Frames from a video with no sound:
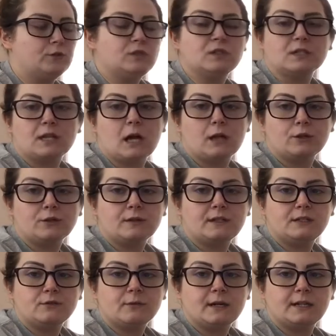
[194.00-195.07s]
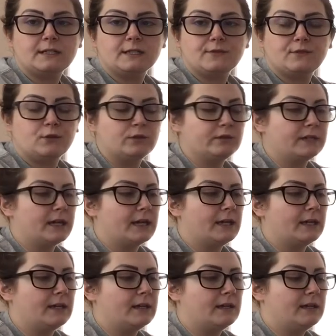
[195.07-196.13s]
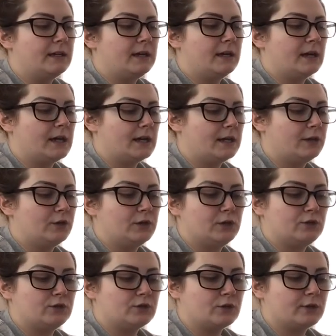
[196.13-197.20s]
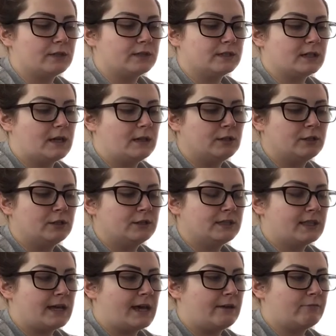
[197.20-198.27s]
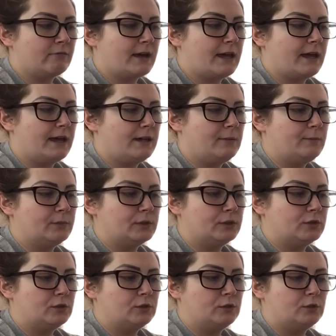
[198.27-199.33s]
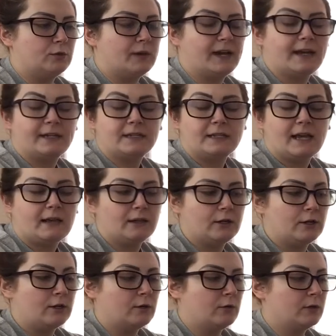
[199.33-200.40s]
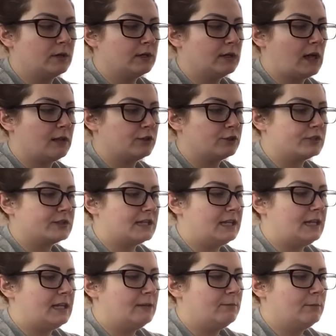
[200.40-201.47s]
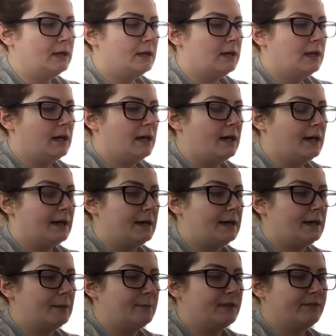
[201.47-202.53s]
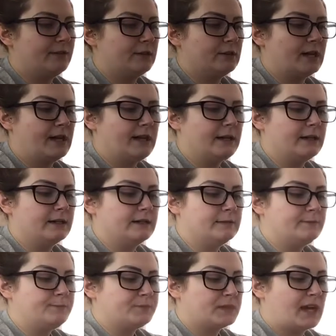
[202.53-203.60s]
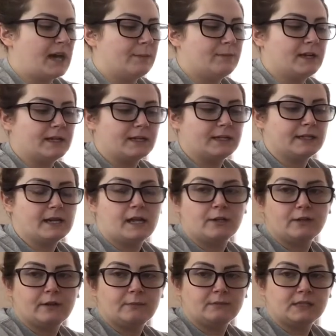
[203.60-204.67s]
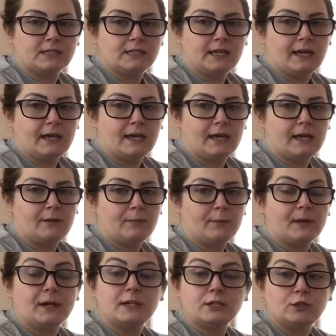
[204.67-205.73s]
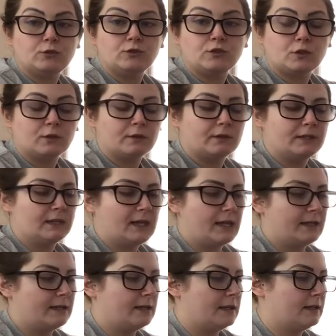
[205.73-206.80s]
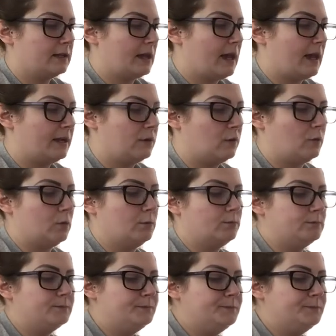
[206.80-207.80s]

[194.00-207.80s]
to color these rings if you'd like. You could use circus colors, that red, blue, and yellow color scheme if you'd like. I'm not going to color them today, but you certainly can at home.